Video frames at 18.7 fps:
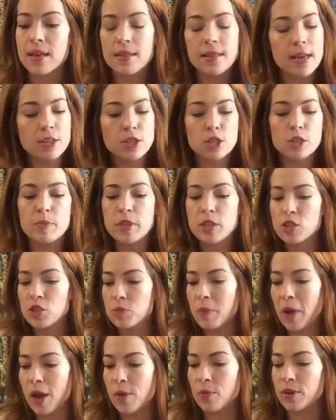That just means you
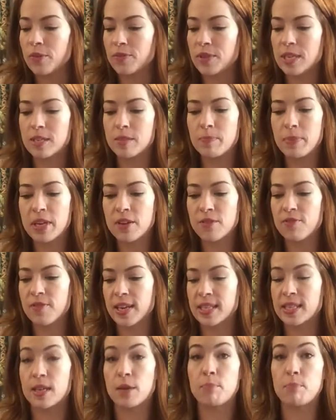buy one of these big
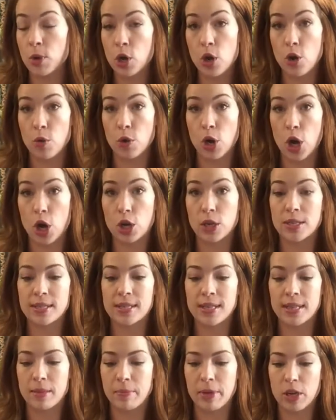face-up Burrow cards
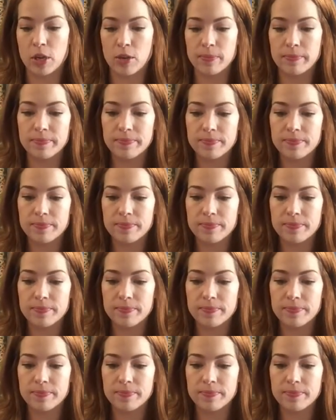in the middle.